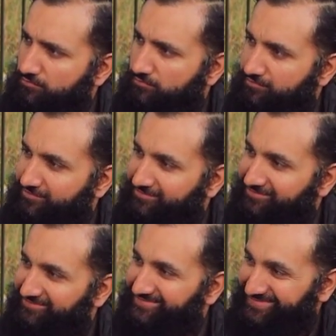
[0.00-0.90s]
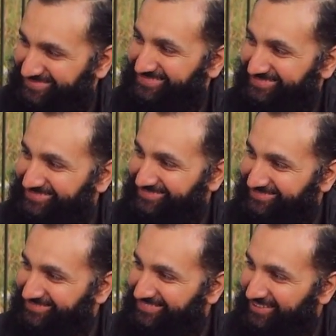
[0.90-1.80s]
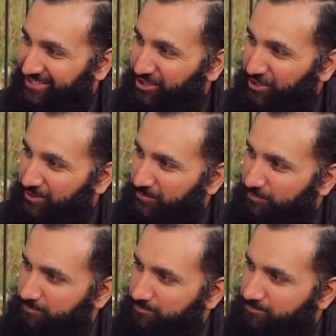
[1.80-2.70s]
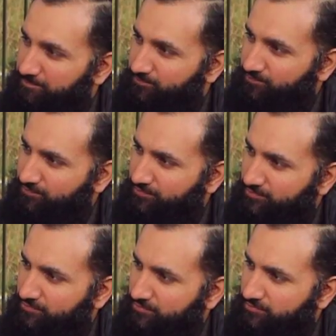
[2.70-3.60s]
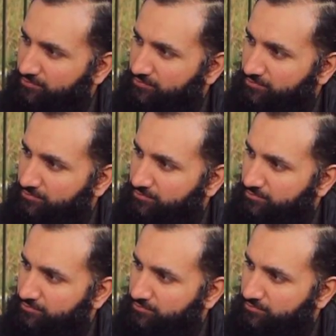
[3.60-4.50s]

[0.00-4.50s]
This person isn't speaking.